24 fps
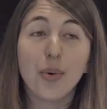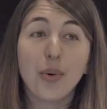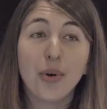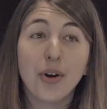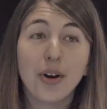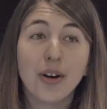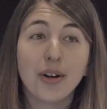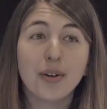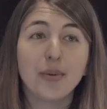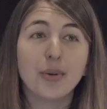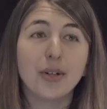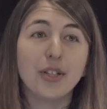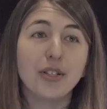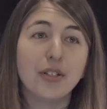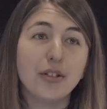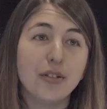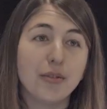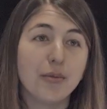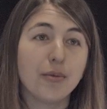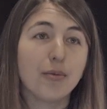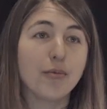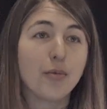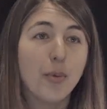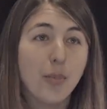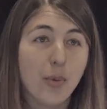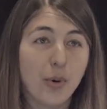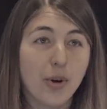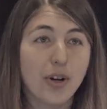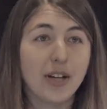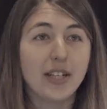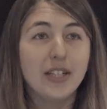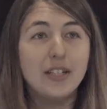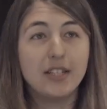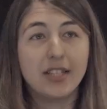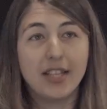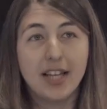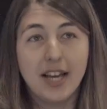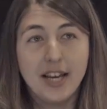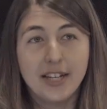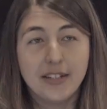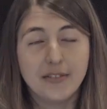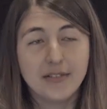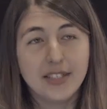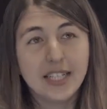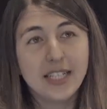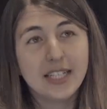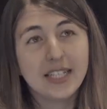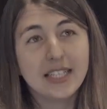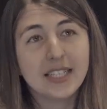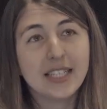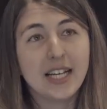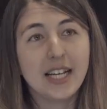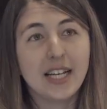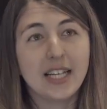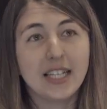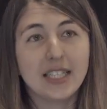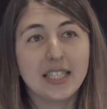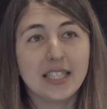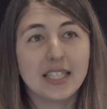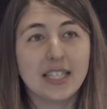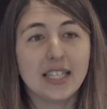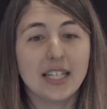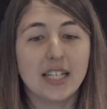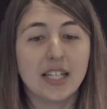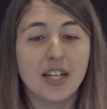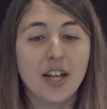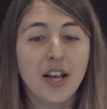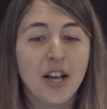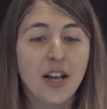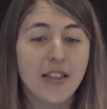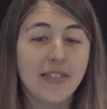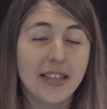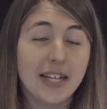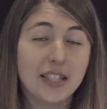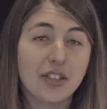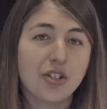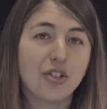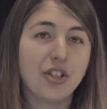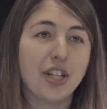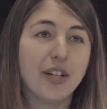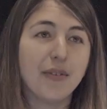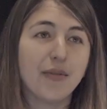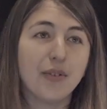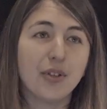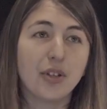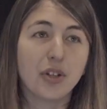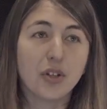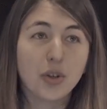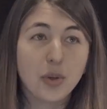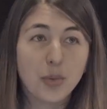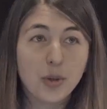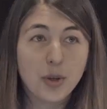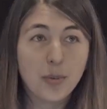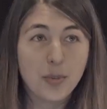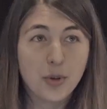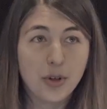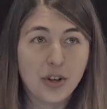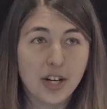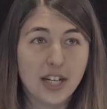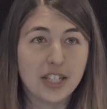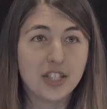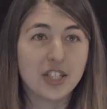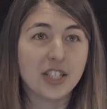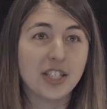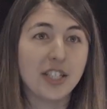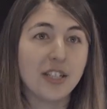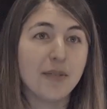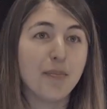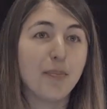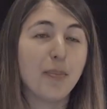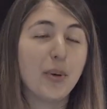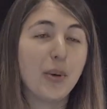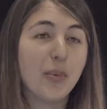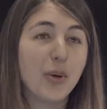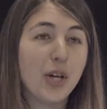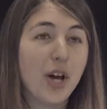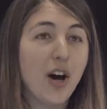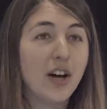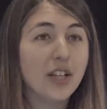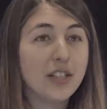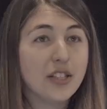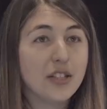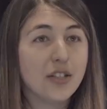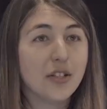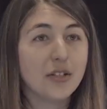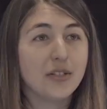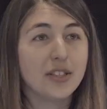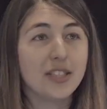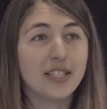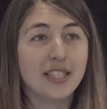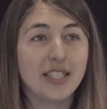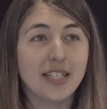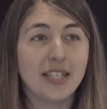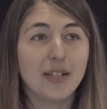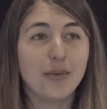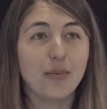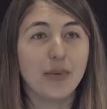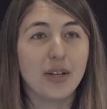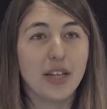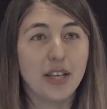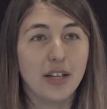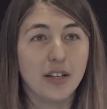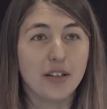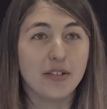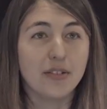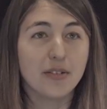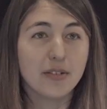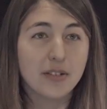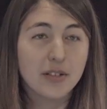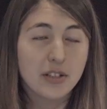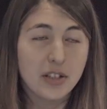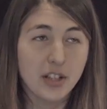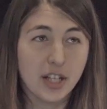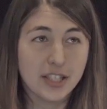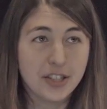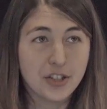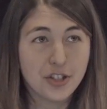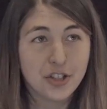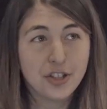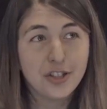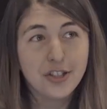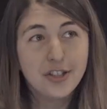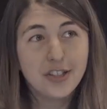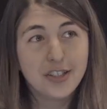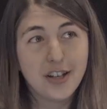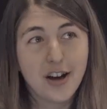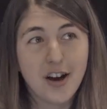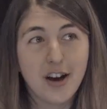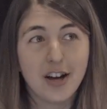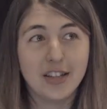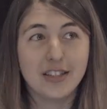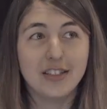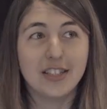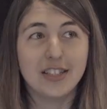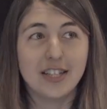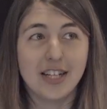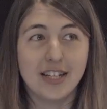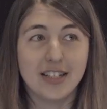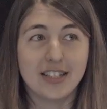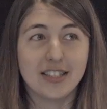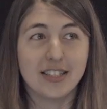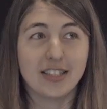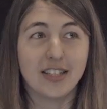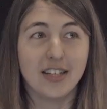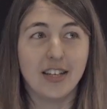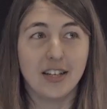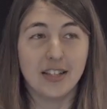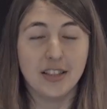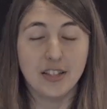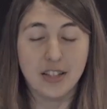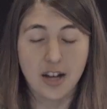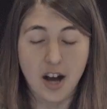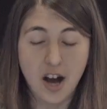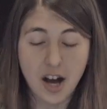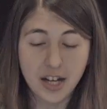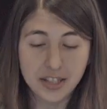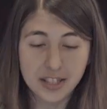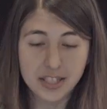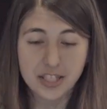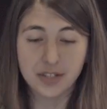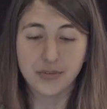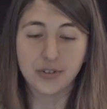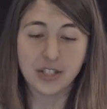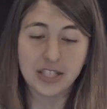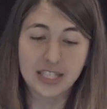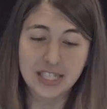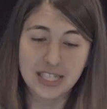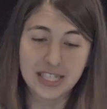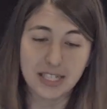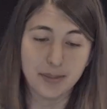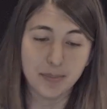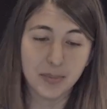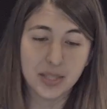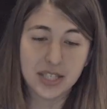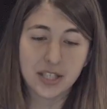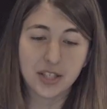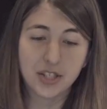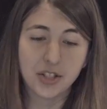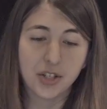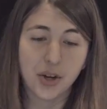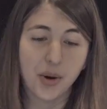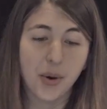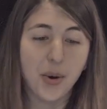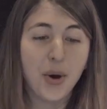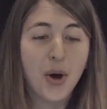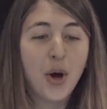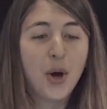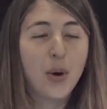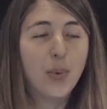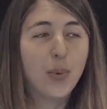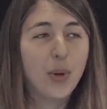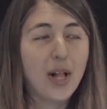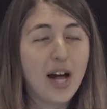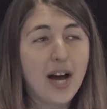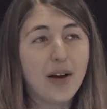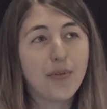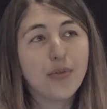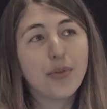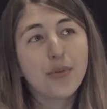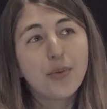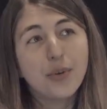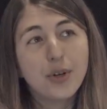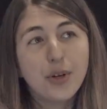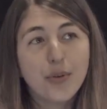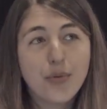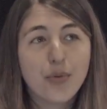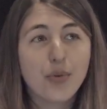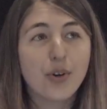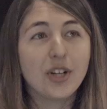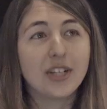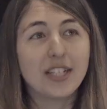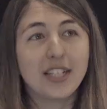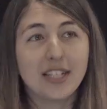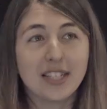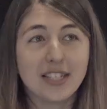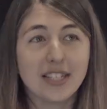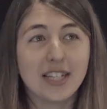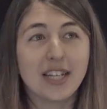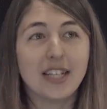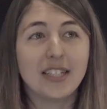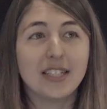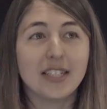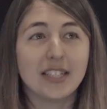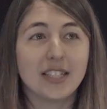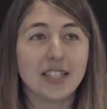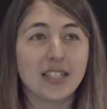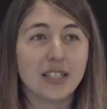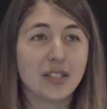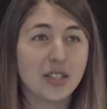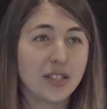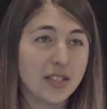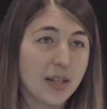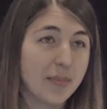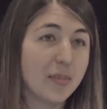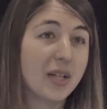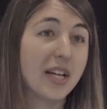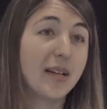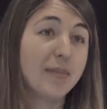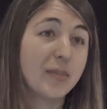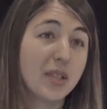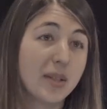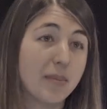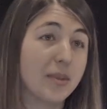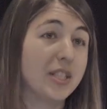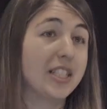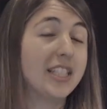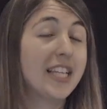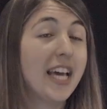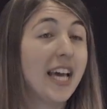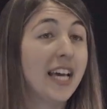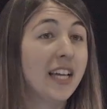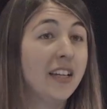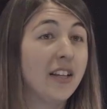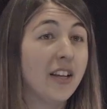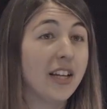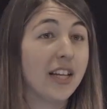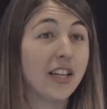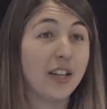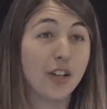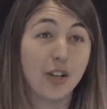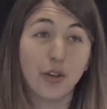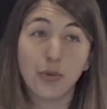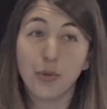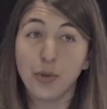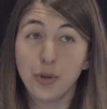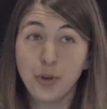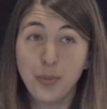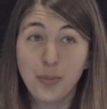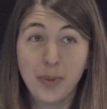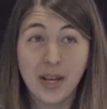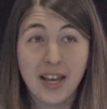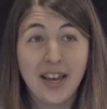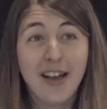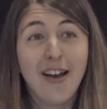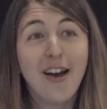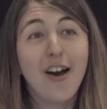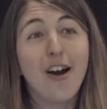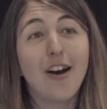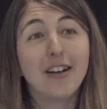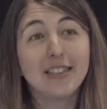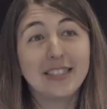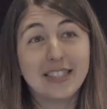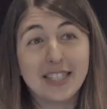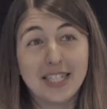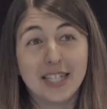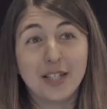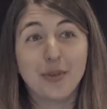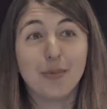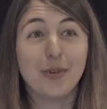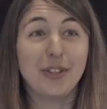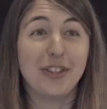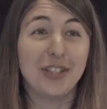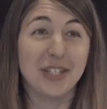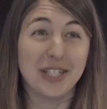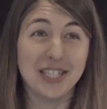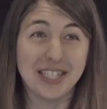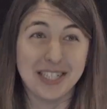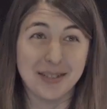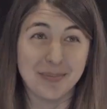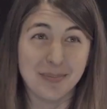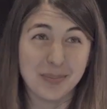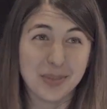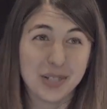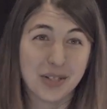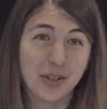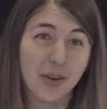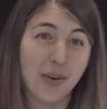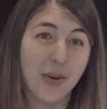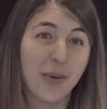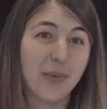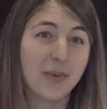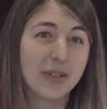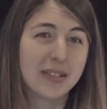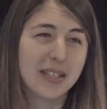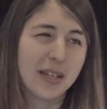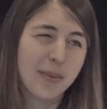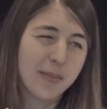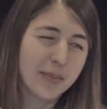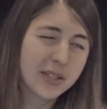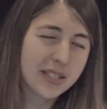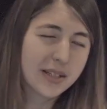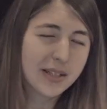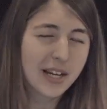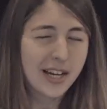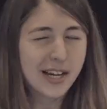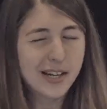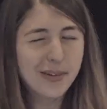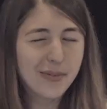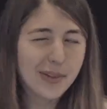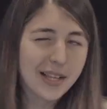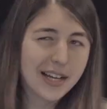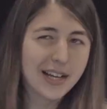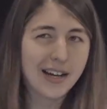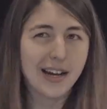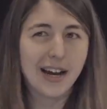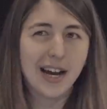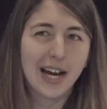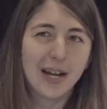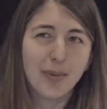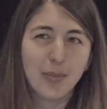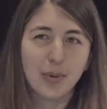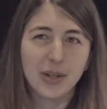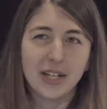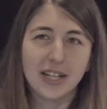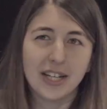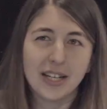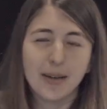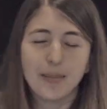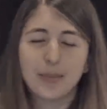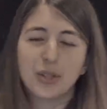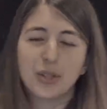org where you report into the head of data science, and that's great for the career progression. But we also sit in clusters on the different teams. So we'll have 3 or 4 data scientists, sometimes up to 10 in a group, sitting with their team. So kind of like a hybrid in